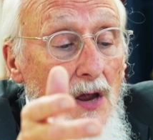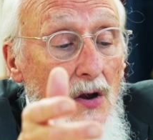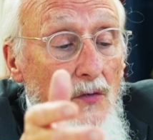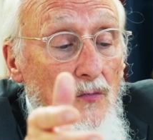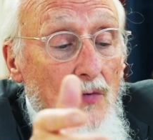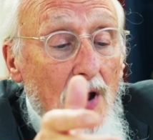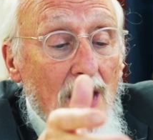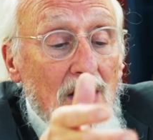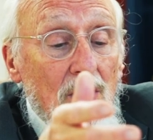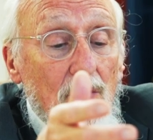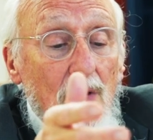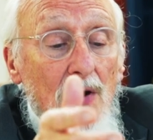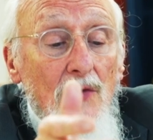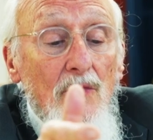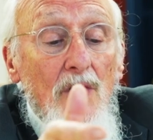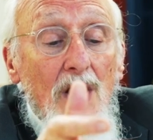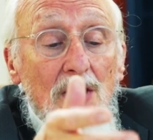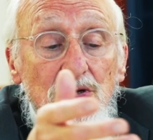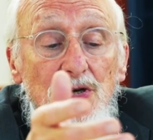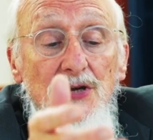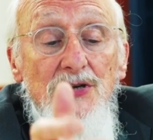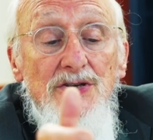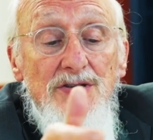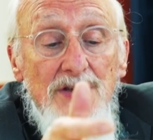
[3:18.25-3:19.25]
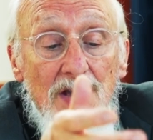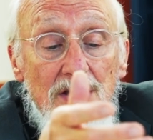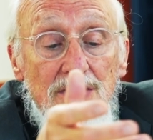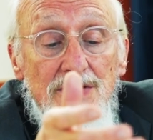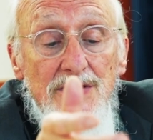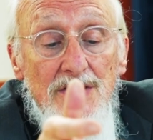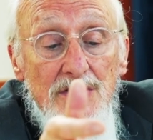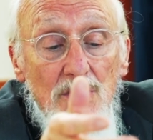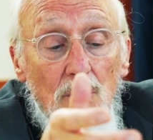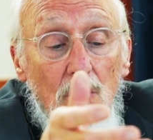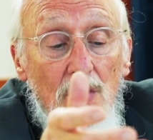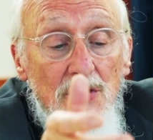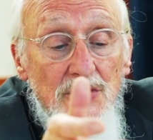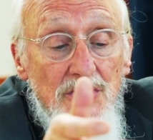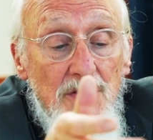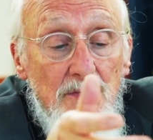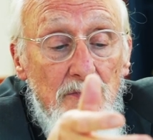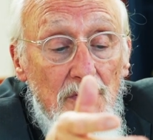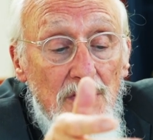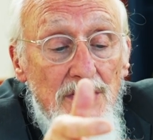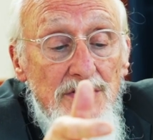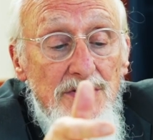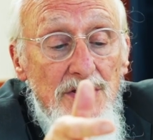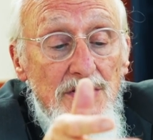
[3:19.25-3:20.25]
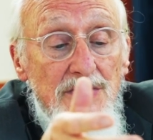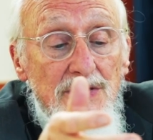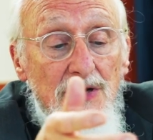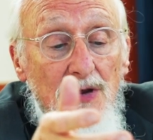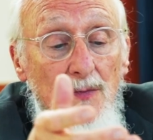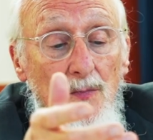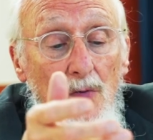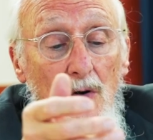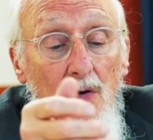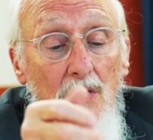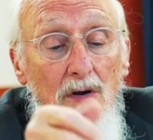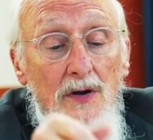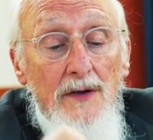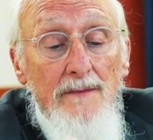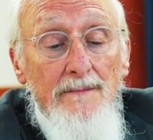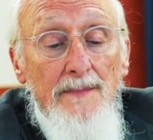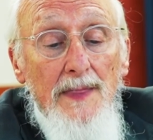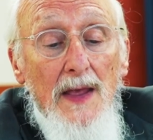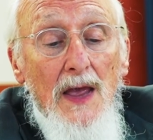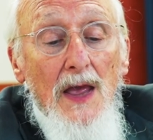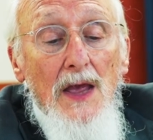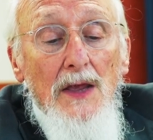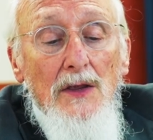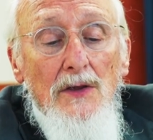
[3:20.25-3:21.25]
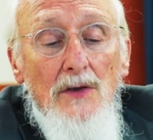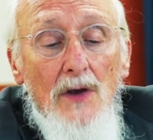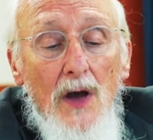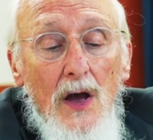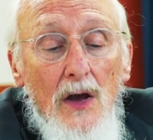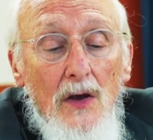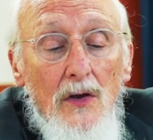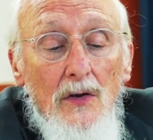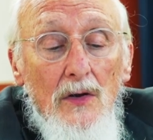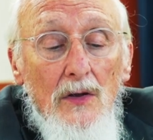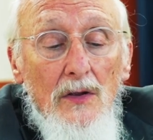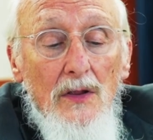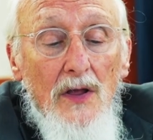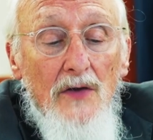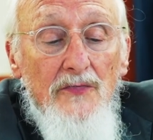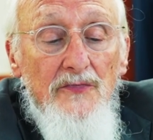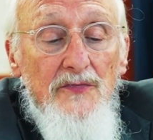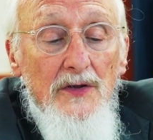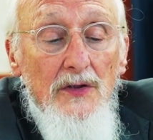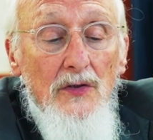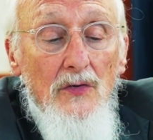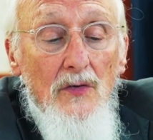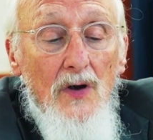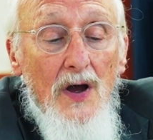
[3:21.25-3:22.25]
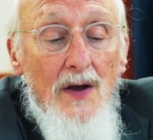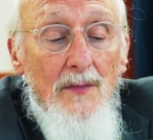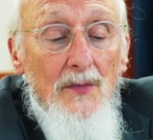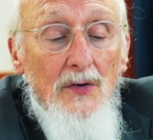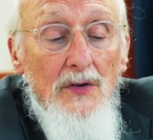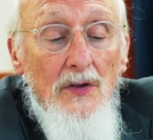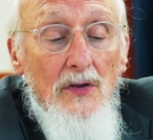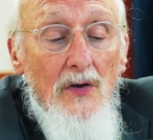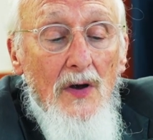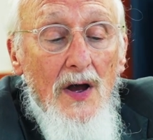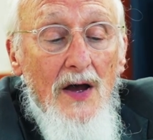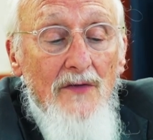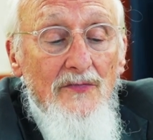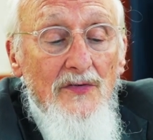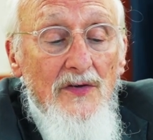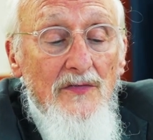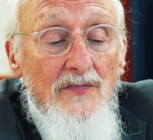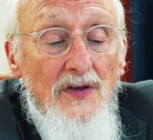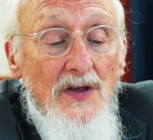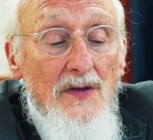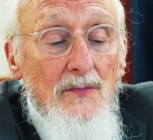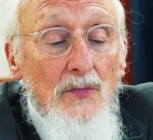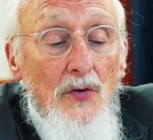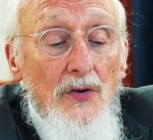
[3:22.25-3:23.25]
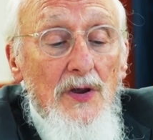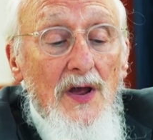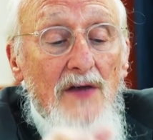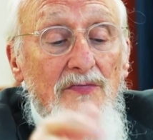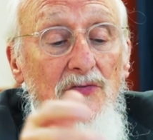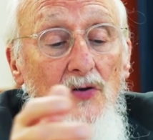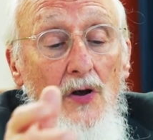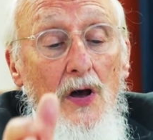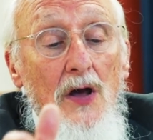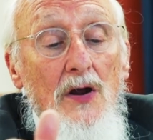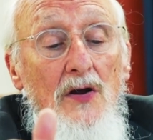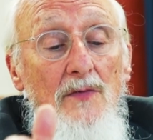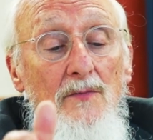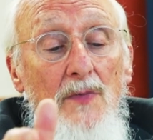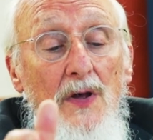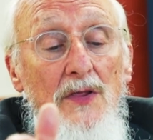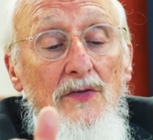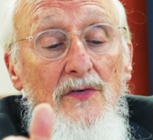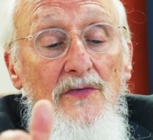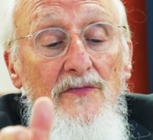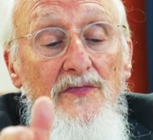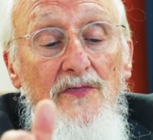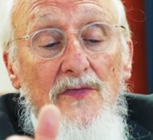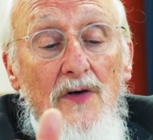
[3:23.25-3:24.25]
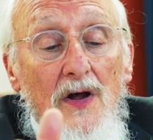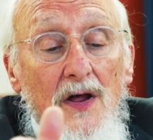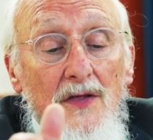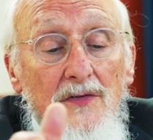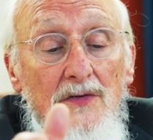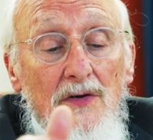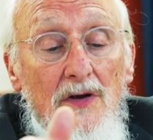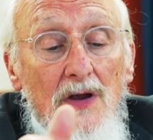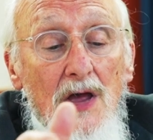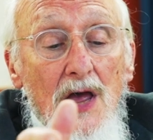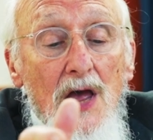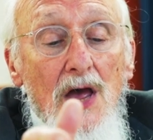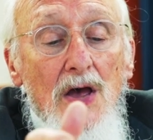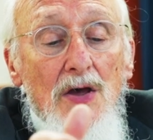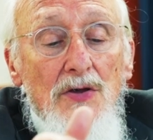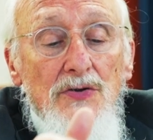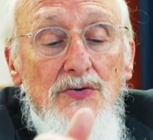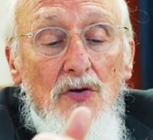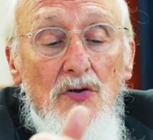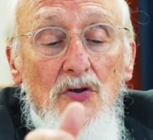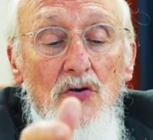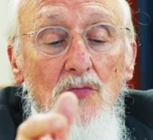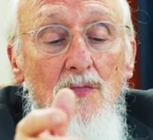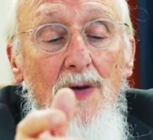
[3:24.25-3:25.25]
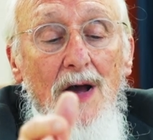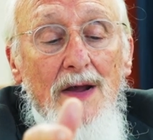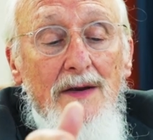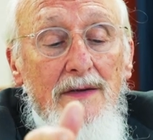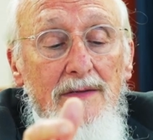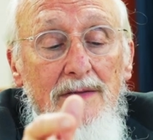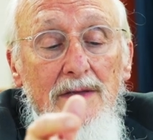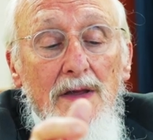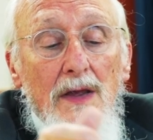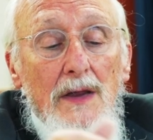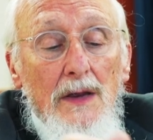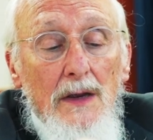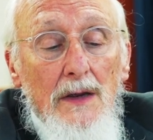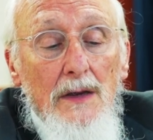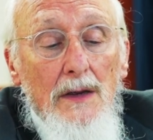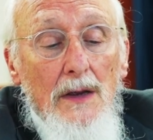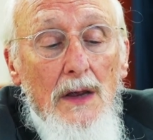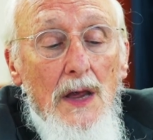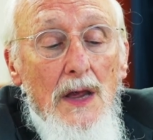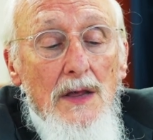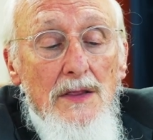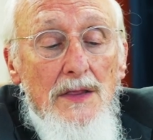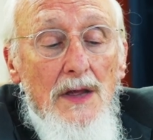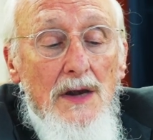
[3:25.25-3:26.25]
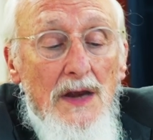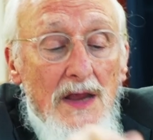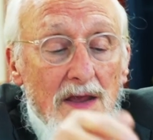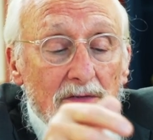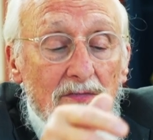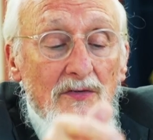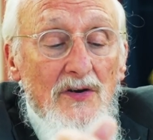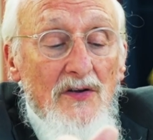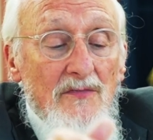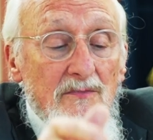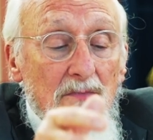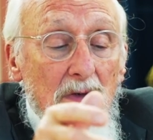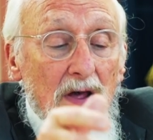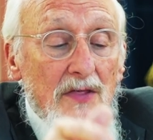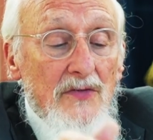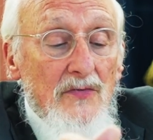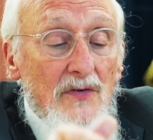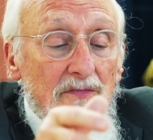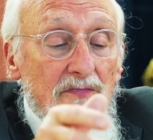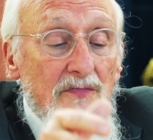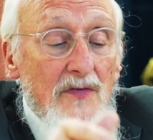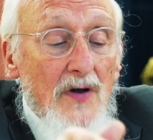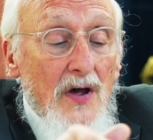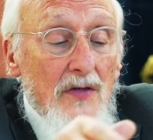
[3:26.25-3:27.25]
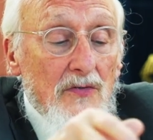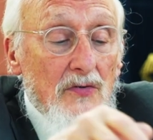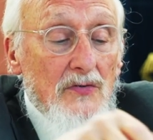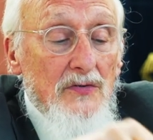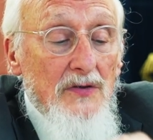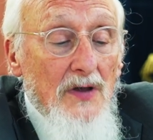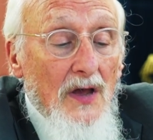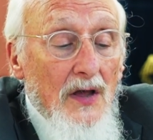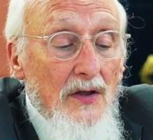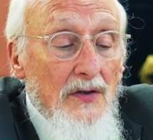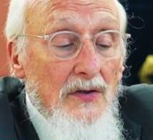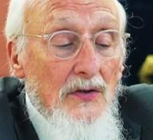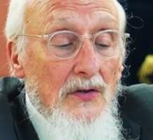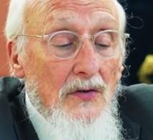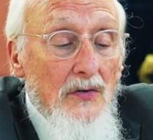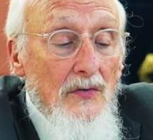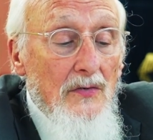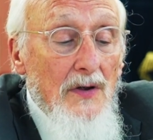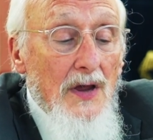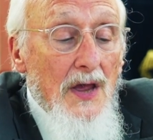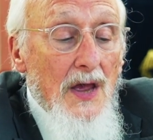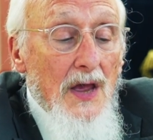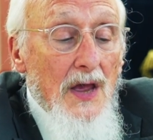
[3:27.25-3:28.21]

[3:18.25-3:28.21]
right away, Rashi brings this Gemara. Yachol afilu amar lo avi v'imo. You have to honor mother and father. So you might think that even if mother and father tell you,